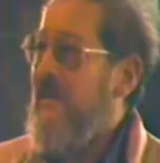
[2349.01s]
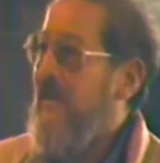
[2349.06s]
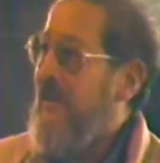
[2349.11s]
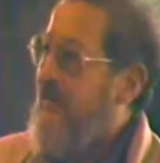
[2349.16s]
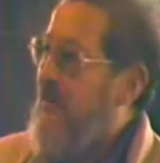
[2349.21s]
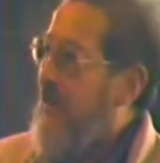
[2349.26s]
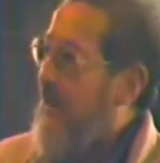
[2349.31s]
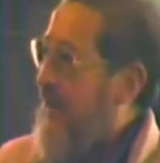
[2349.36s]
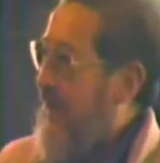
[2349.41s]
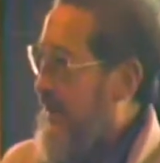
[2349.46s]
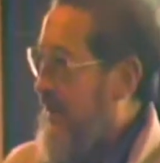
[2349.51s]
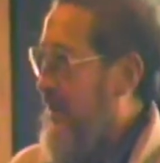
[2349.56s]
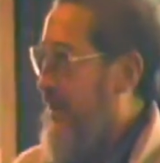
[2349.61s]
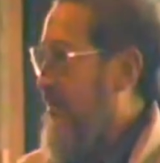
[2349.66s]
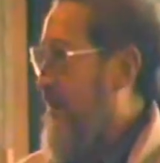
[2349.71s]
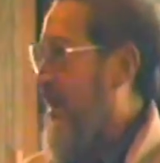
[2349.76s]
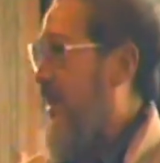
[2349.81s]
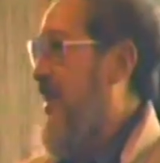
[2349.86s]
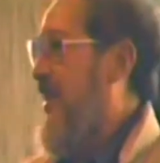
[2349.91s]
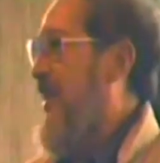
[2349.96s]
could
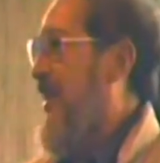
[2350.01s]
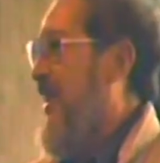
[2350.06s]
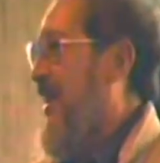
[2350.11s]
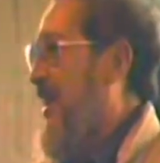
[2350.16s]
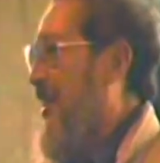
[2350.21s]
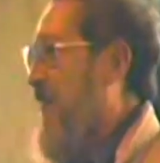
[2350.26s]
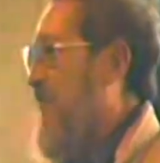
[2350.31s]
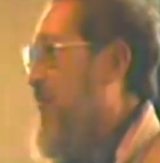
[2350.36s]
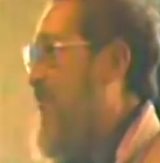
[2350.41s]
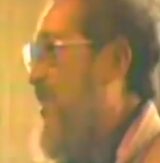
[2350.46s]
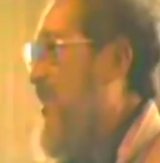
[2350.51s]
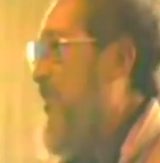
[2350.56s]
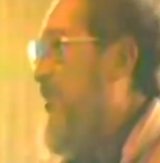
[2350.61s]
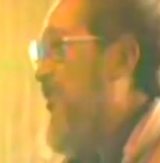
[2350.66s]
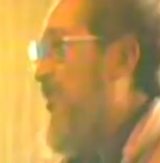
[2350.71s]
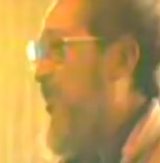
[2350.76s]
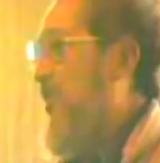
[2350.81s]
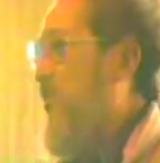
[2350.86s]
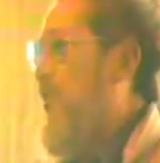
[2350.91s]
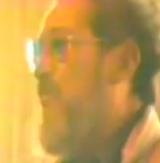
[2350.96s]
possibly be
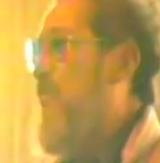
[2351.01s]
so